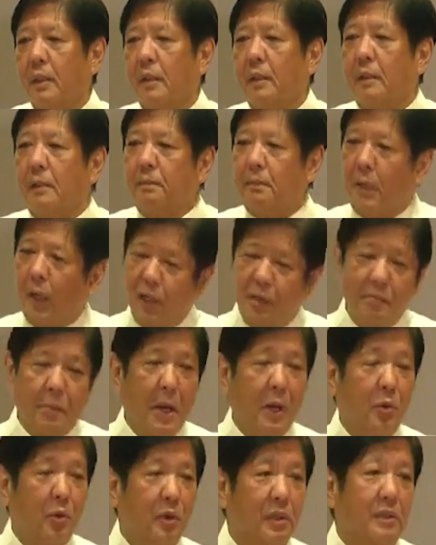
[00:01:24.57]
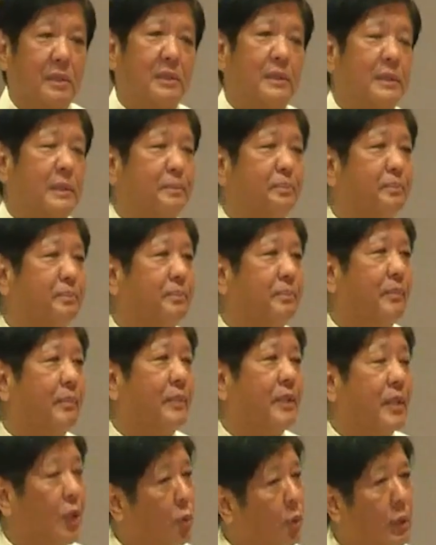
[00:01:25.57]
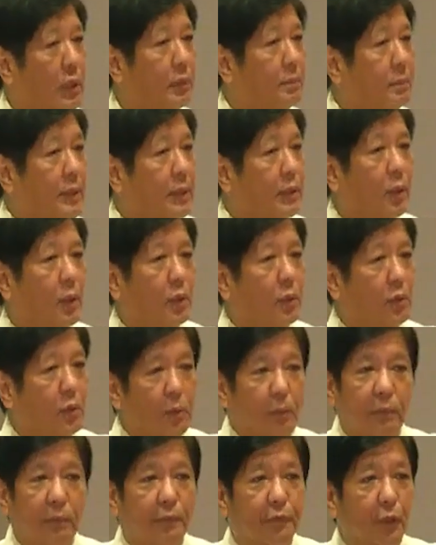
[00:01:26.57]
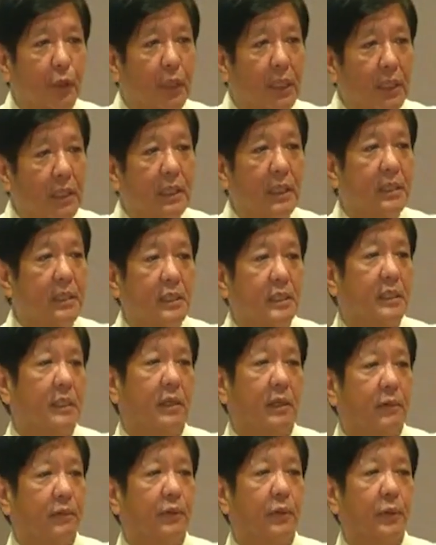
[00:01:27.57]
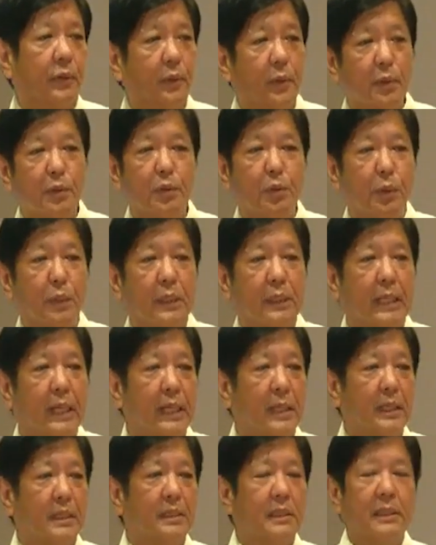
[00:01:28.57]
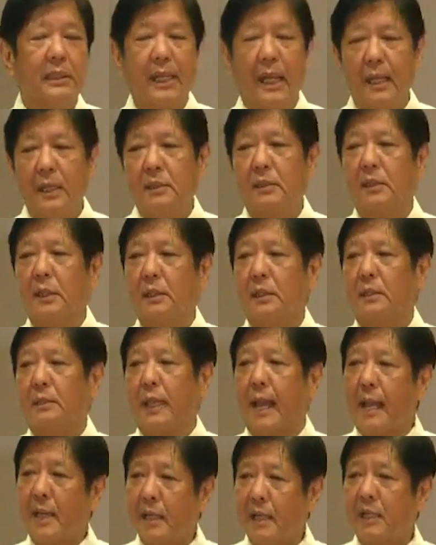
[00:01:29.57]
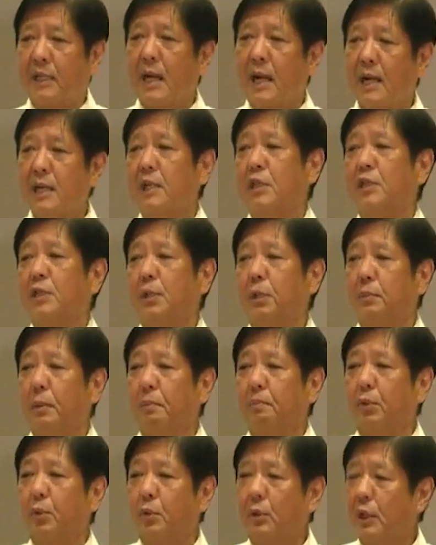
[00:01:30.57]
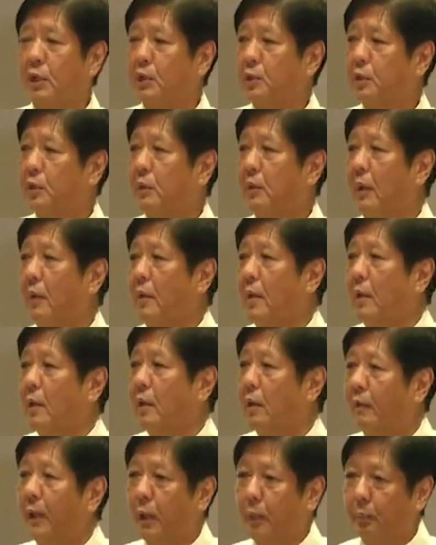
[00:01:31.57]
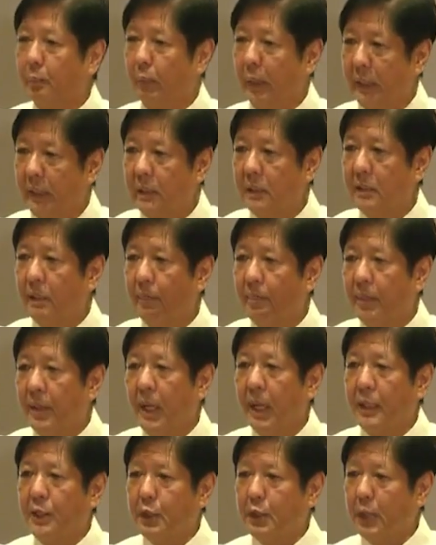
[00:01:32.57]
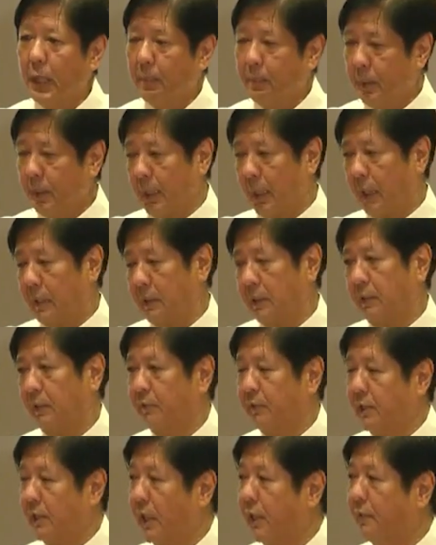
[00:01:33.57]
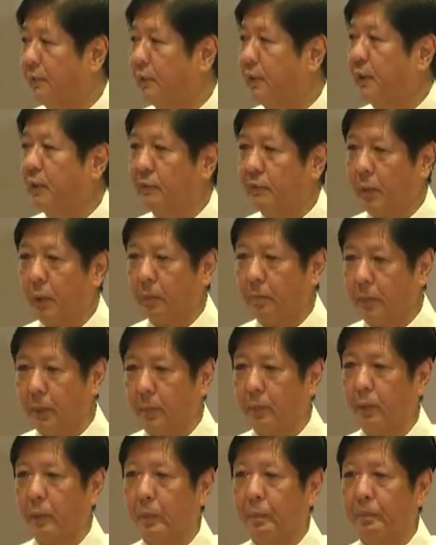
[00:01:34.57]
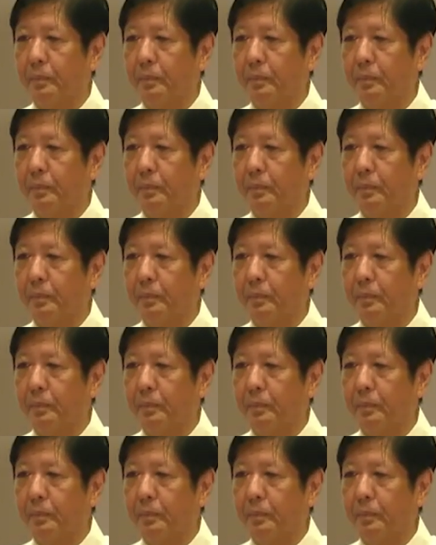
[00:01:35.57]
Mark my words, there will be no room for leniency for those who engage in acts that tarnish the reputation of our police and jeopardize the safety of our people.